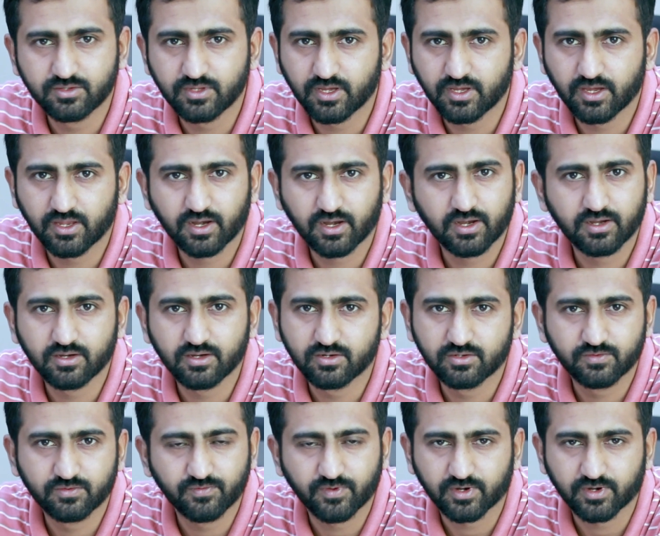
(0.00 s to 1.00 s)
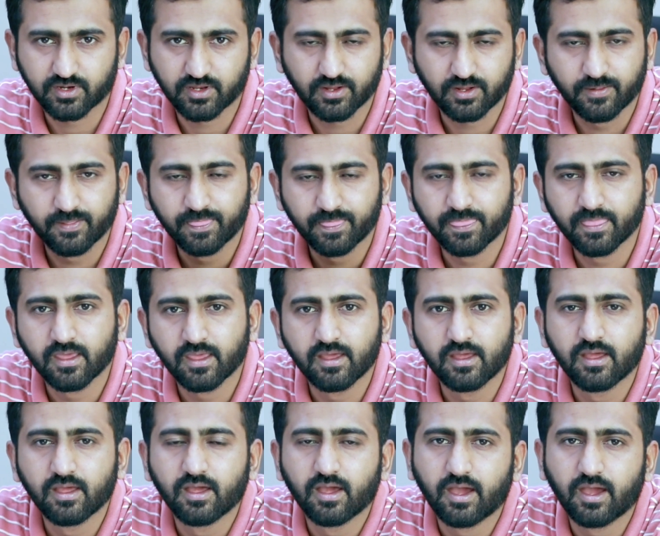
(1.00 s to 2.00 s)
there and it's working.
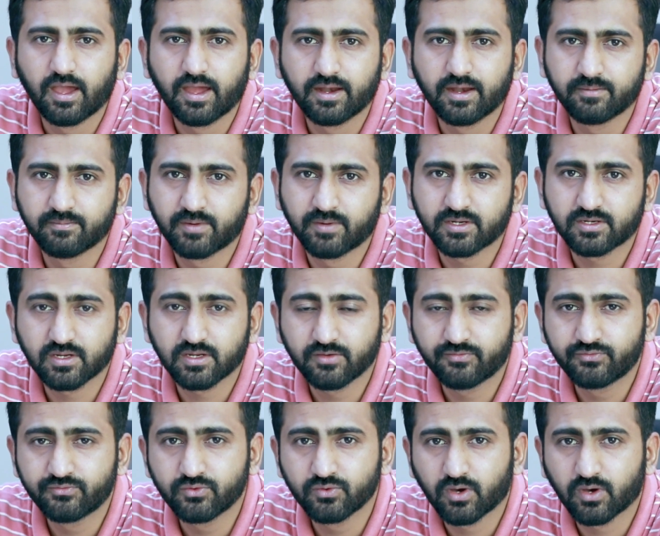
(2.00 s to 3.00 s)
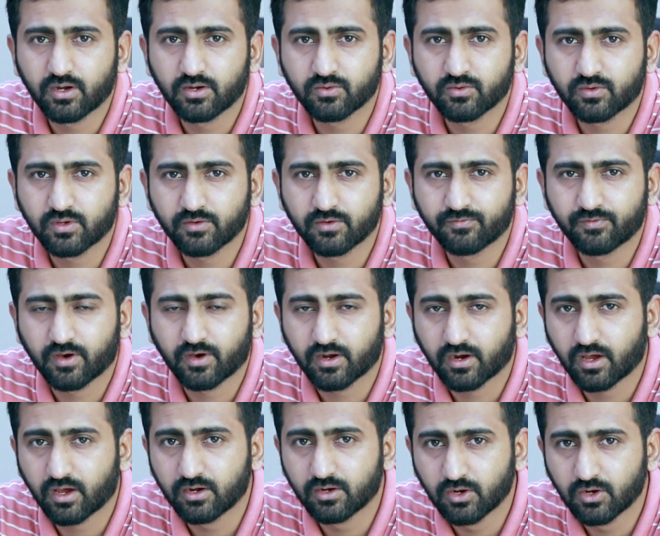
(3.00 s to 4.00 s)
And but if you are looking for
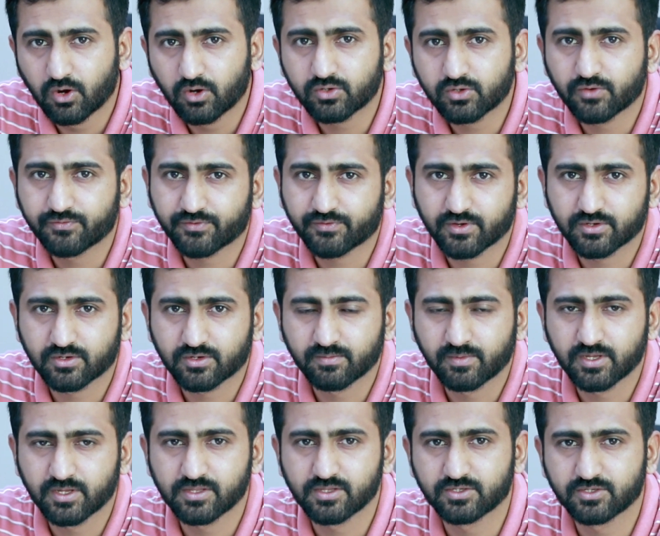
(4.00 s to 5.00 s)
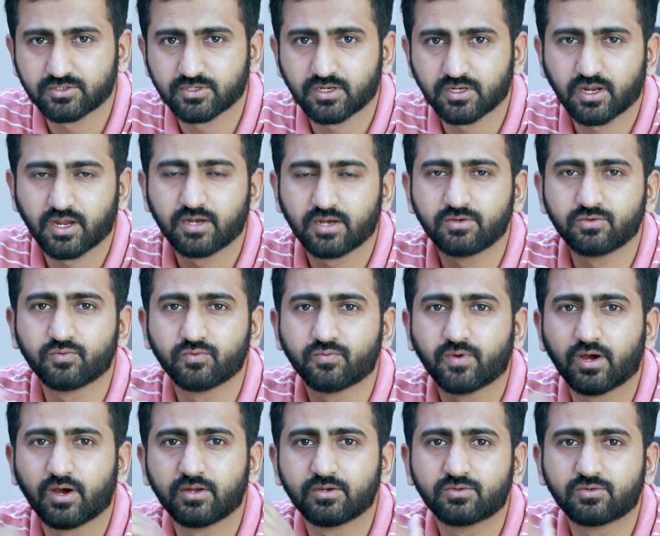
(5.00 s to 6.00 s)
a lot of customization and you
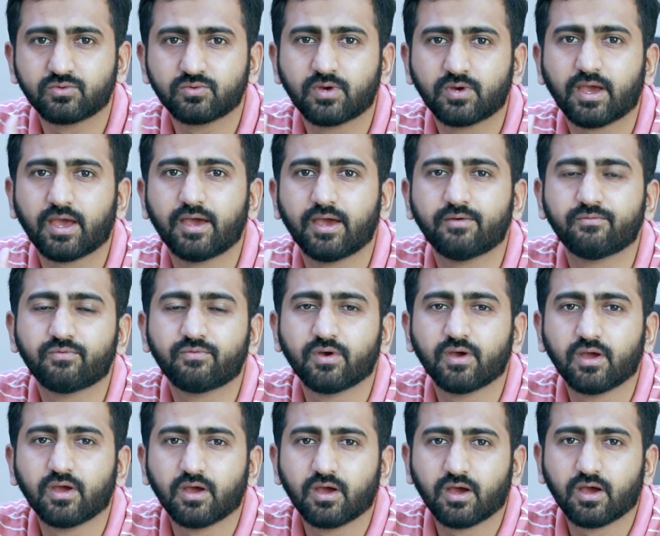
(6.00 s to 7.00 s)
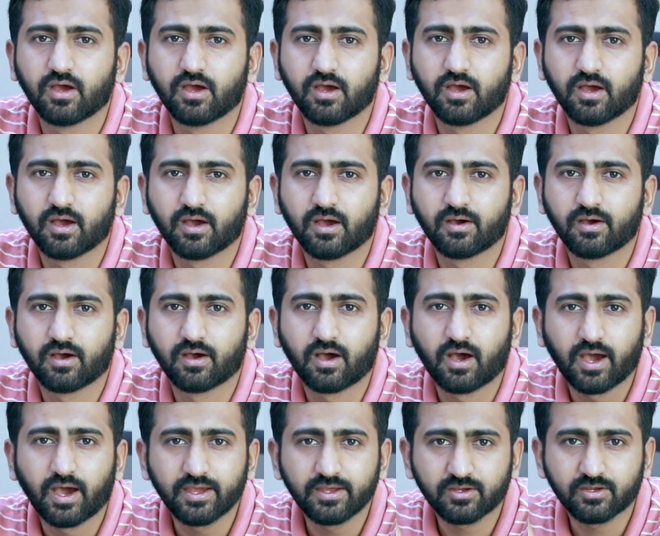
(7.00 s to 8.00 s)
want to have
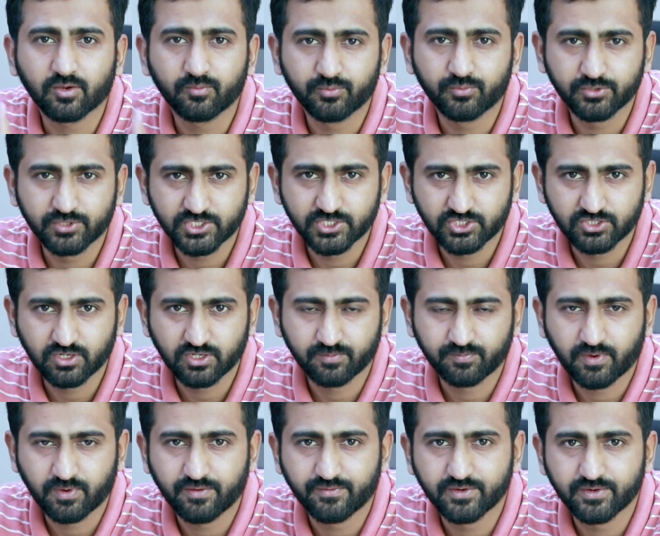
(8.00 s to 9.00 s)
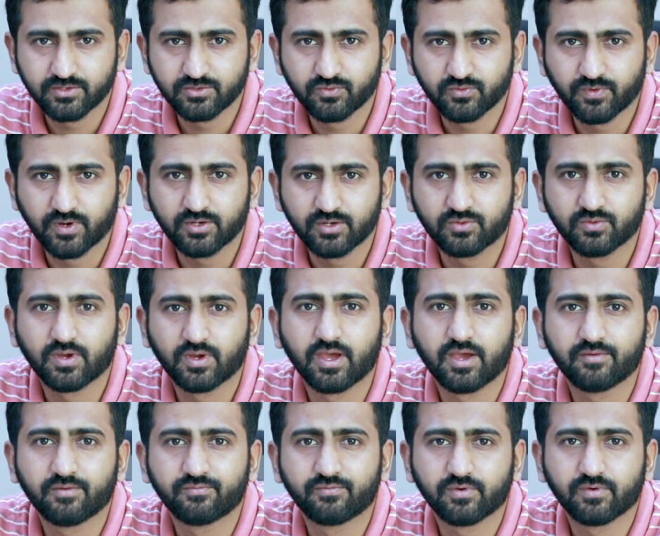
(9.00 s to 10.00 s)
high computational power, you want to
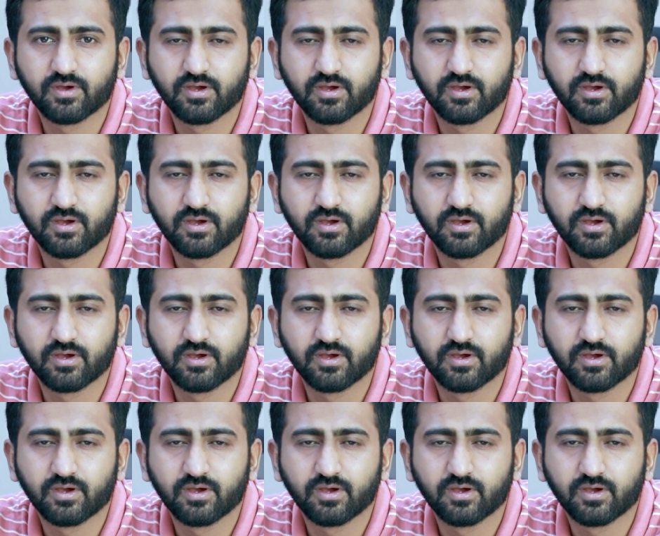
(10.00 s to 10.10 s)
have